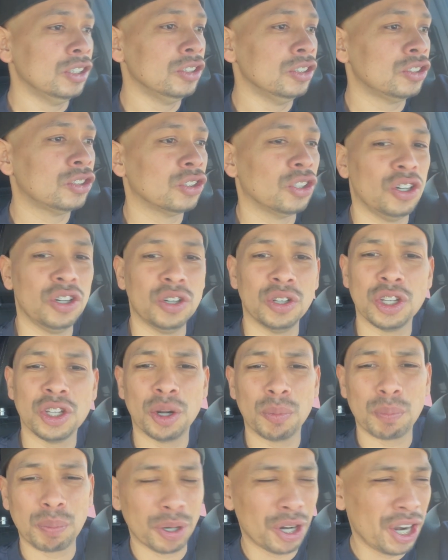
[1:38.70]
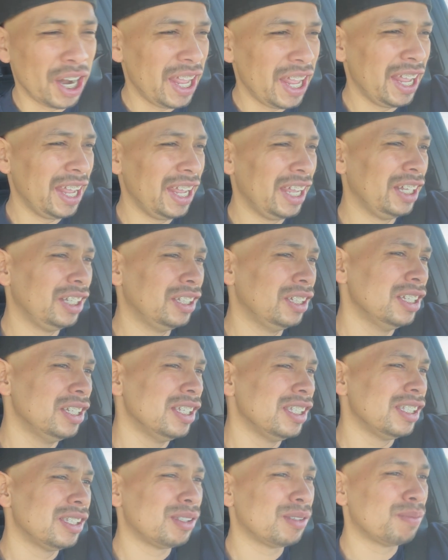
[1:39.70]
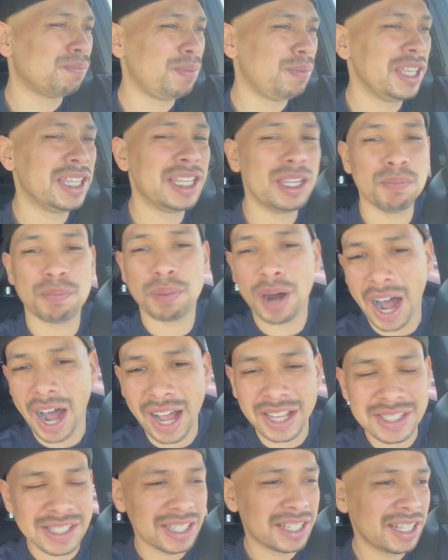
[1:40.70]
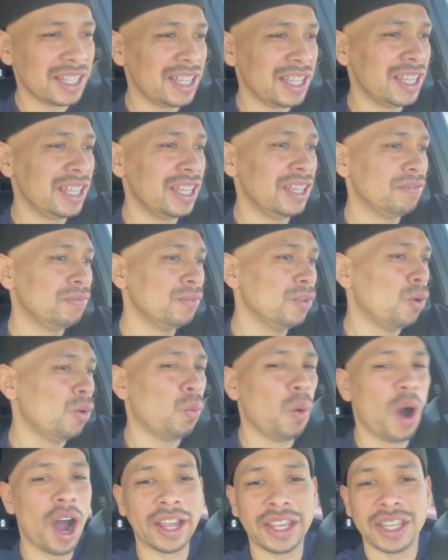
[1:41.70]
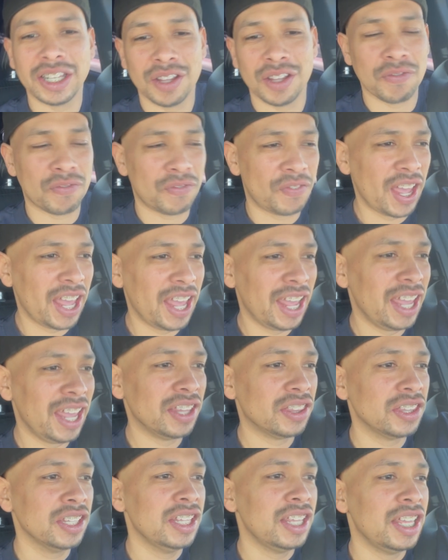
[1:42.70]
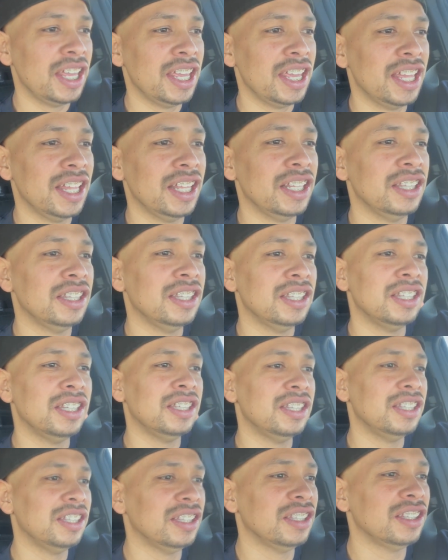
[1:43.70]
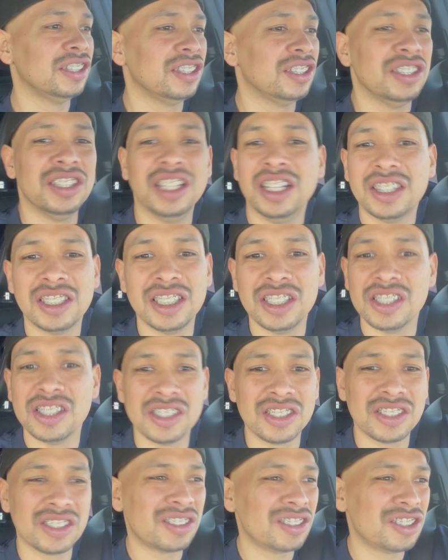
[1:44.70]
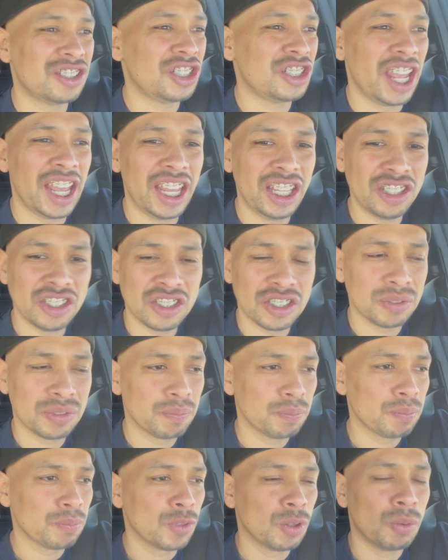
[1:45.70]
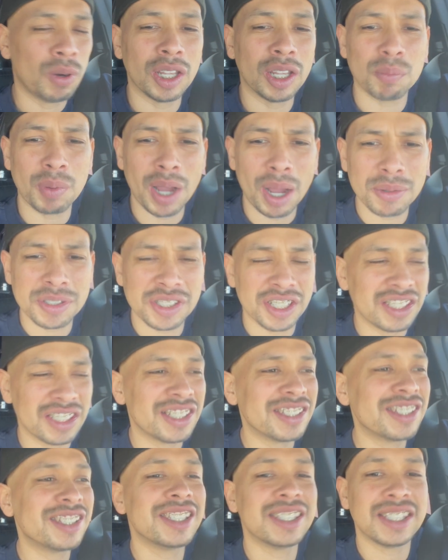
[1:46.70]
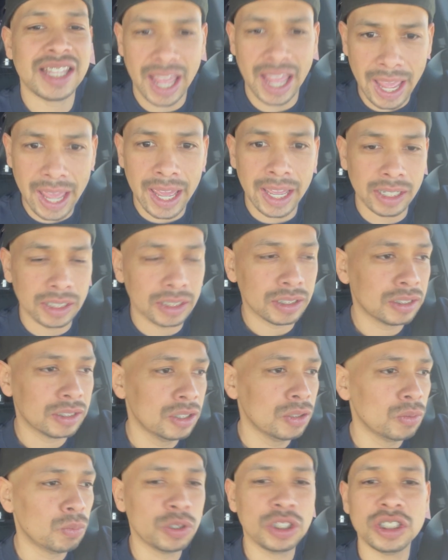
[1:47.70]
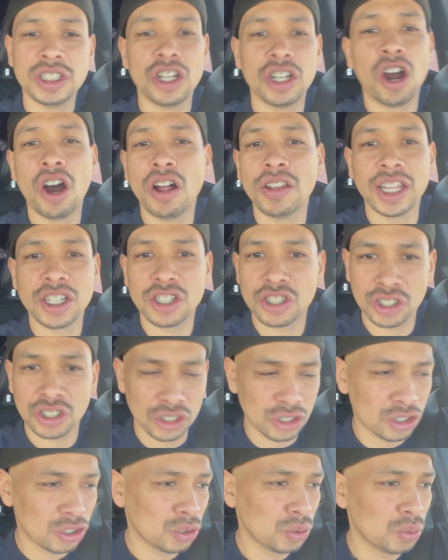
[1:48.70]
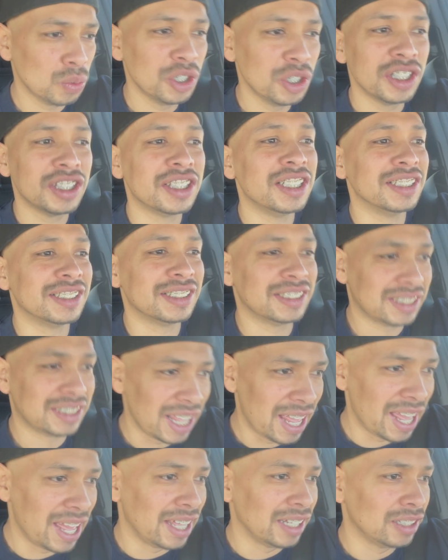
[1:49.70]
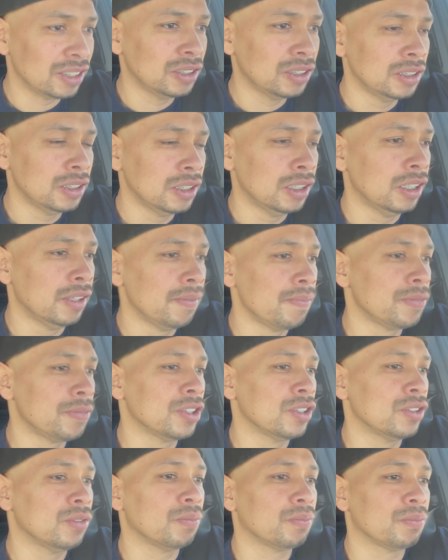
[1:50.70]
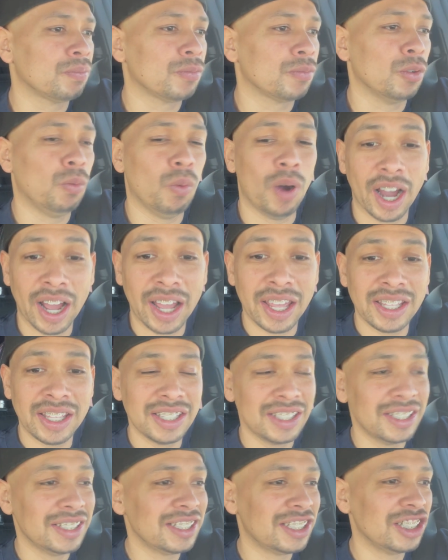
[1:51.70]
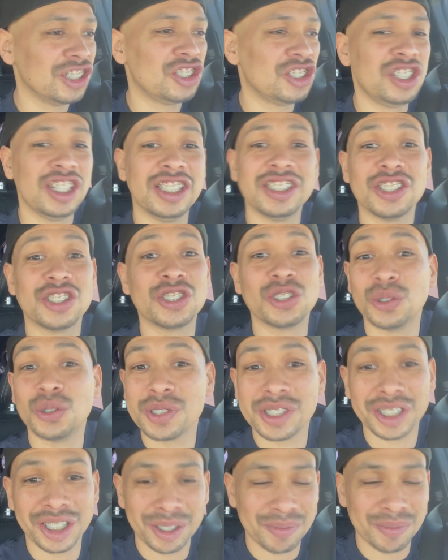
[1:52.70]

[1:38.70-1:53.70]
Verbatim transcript: So you're praying, speaking positive, walking in faith, and nothing's changed. While the Bible says, just stand. When you did all that you could do, just stand. Why? Because Jesus shows up.